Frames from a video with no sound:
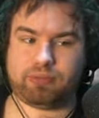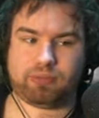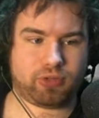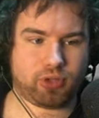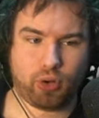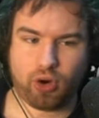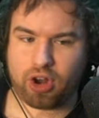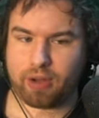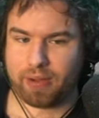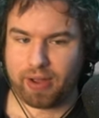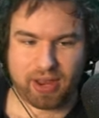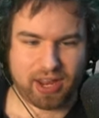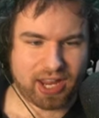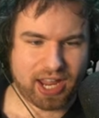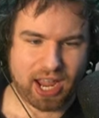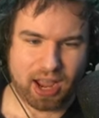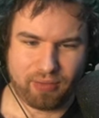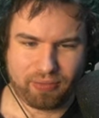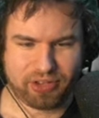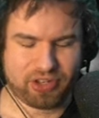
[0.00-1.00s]
talk about
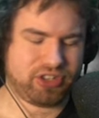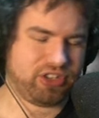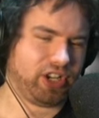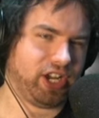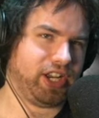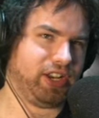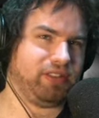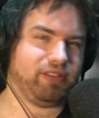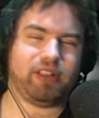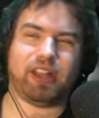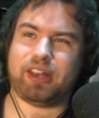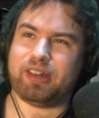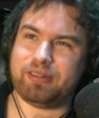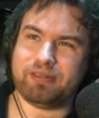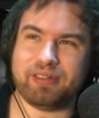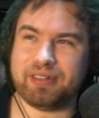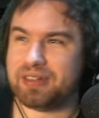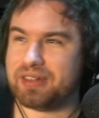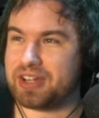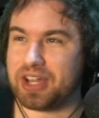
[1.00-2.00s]
encounter design and,
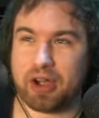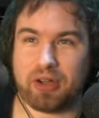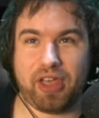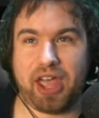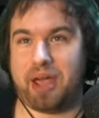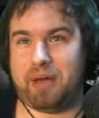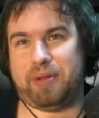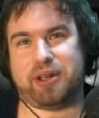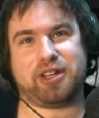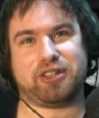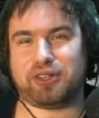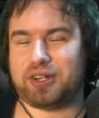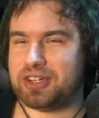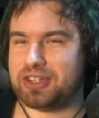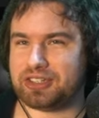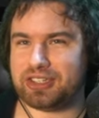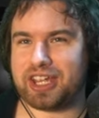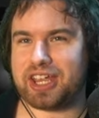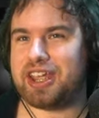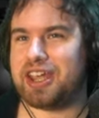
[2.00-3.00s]
and go there. Because
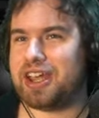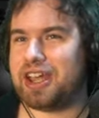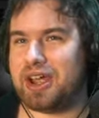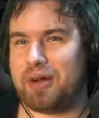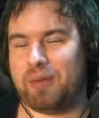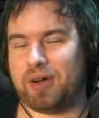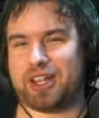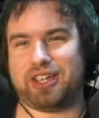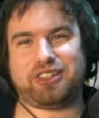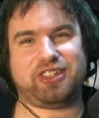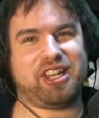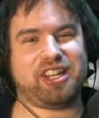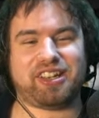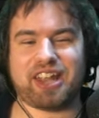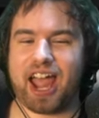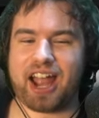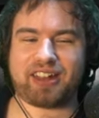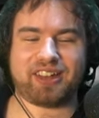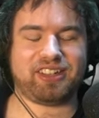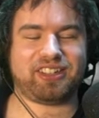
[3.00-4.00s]
honestly, when I see
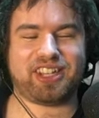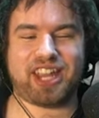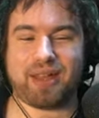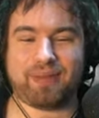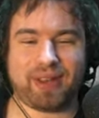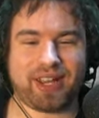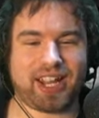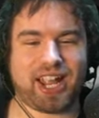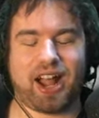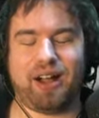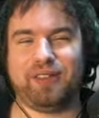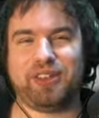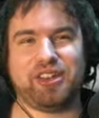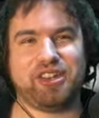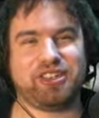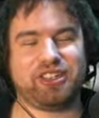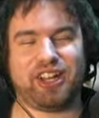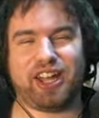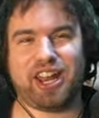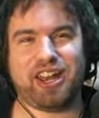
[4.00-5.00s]
Dagda CM encounter
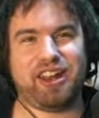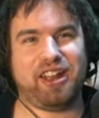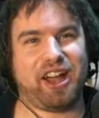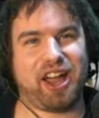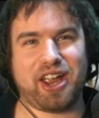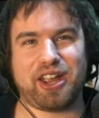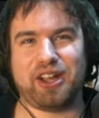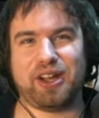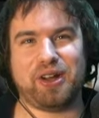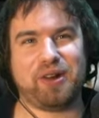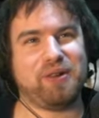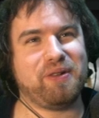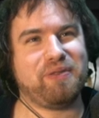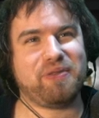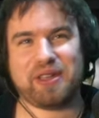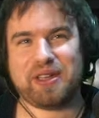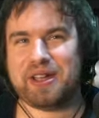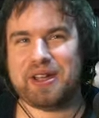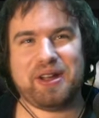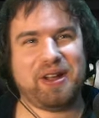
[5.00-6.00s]
design, I go,
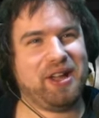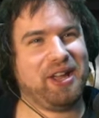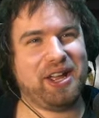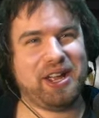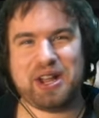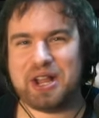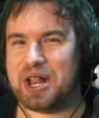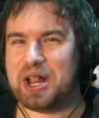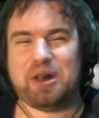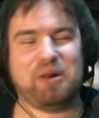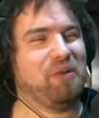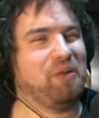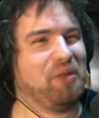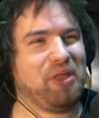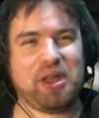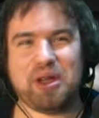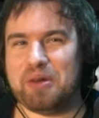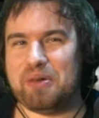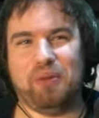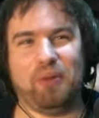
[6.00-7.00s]

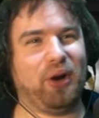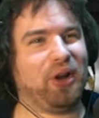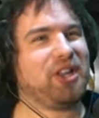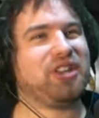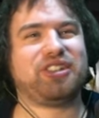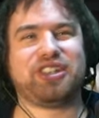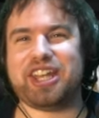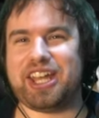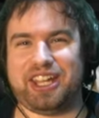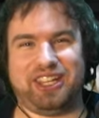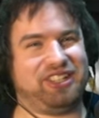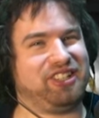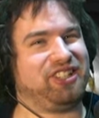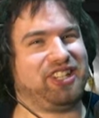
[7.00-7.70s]
what is this?